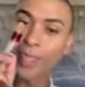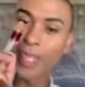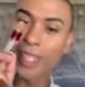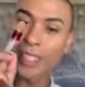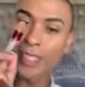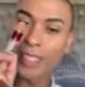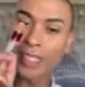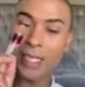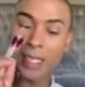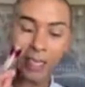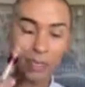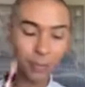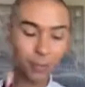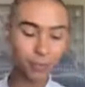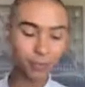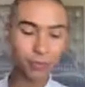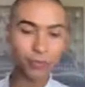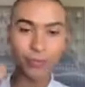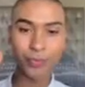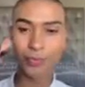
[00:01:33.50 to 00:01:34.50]
concealer.
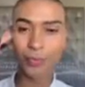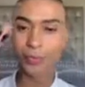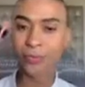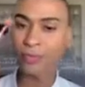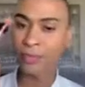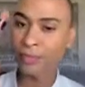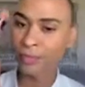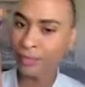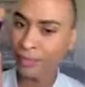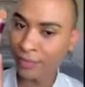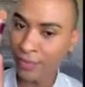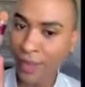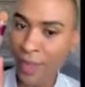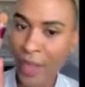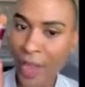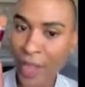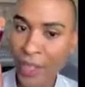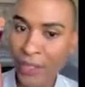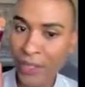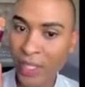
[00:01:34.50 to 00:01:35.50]

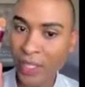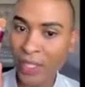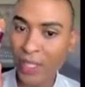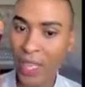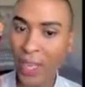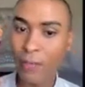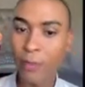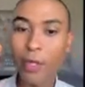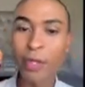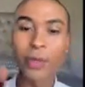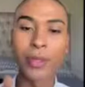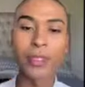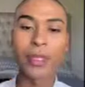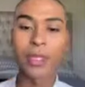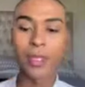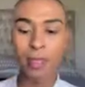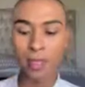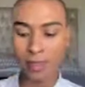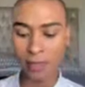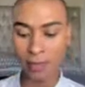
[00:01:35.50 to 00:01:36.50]
As you can see, I've been
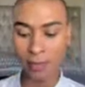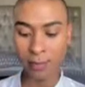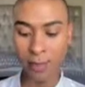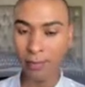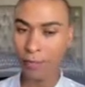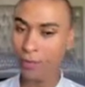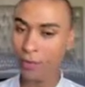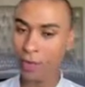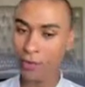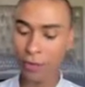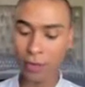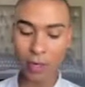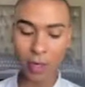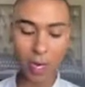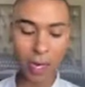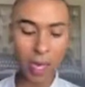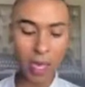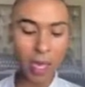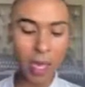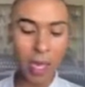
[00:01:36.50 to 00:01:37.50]
using it because it's my
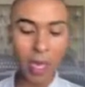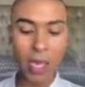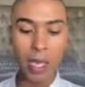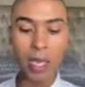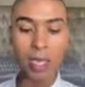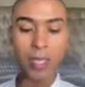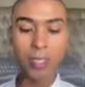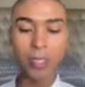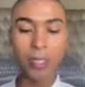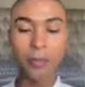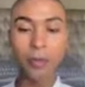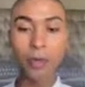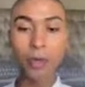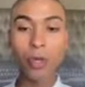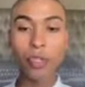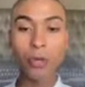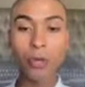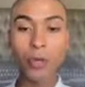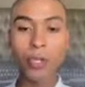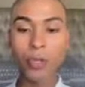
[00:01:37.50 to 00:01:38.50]
favorite. So
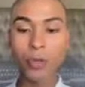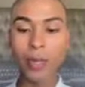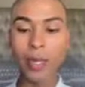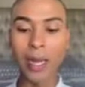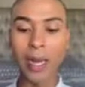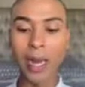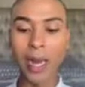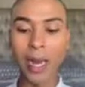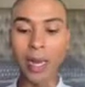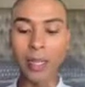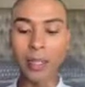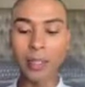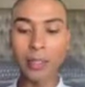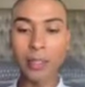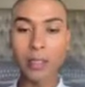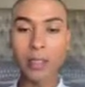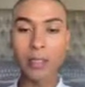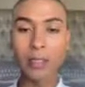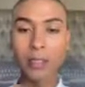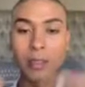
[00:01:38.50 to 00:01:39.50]
because we're doing a
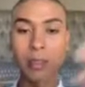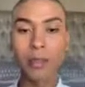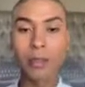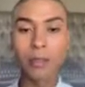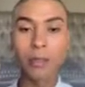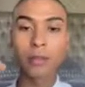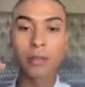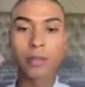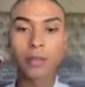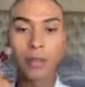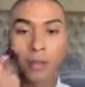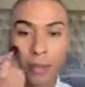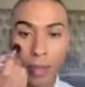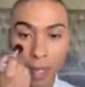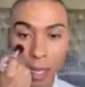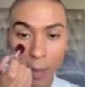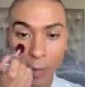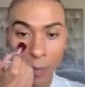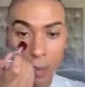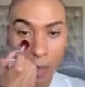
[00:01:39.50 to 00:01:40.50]
light
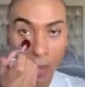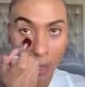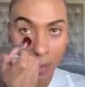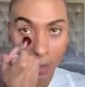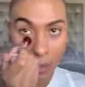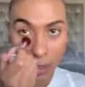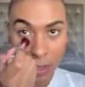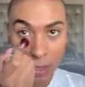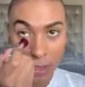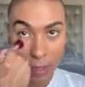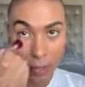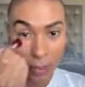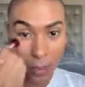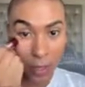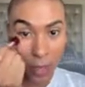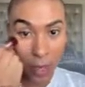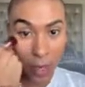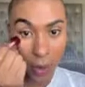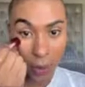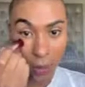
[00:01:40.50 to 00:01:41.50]
makeup look, I'm just going to
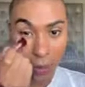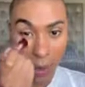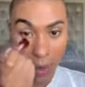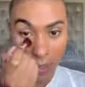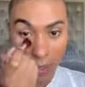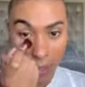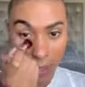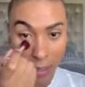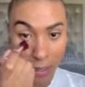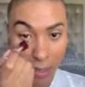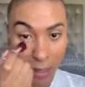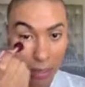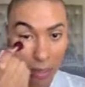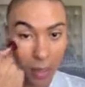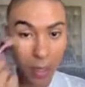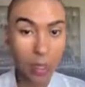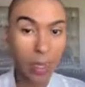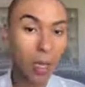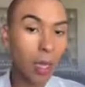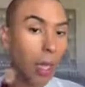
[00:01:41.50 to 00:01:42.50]
put right
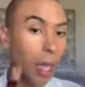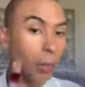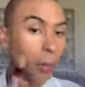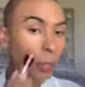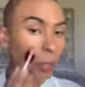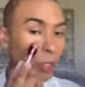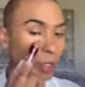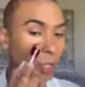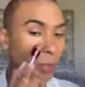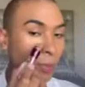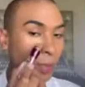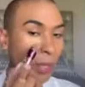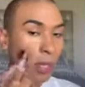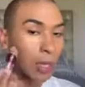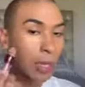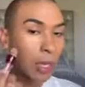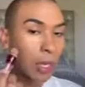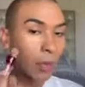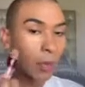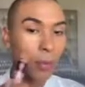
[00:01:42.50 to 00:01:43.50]
under. I would usually bring
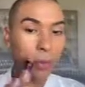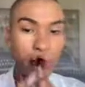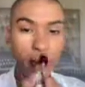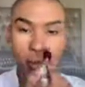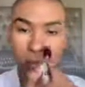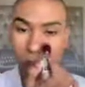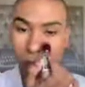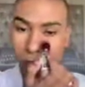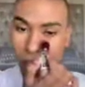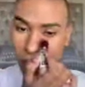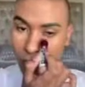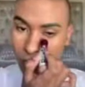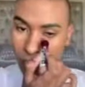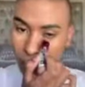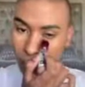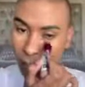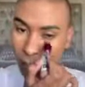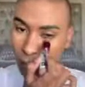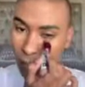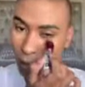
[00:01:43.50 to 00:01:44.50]
it lower, but I'm just
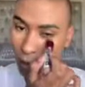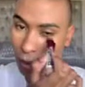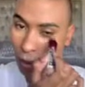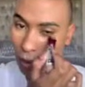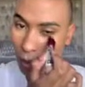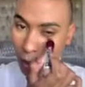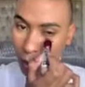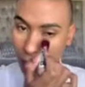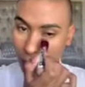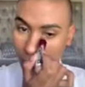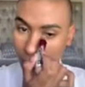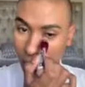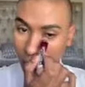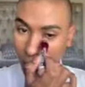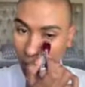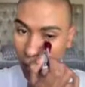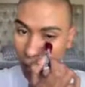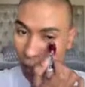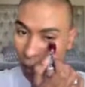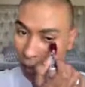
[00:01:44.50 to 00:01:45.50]
putting it under the
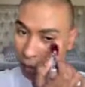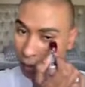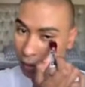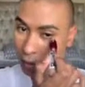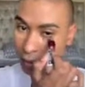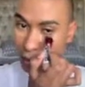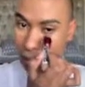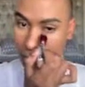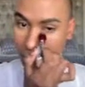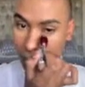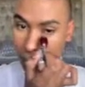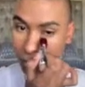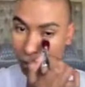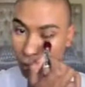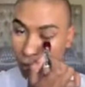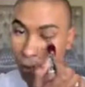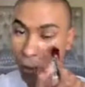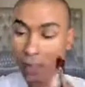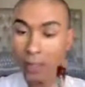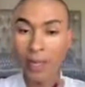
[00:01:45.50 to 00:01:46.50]
eyes
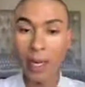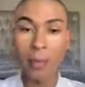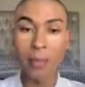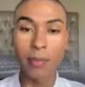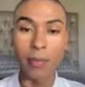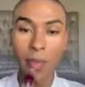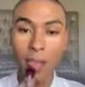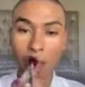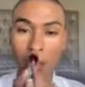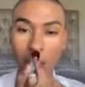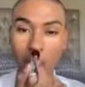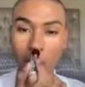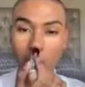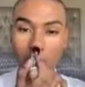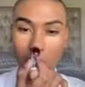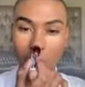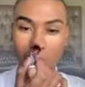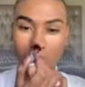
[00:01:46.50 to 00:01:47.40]
to brighten up there,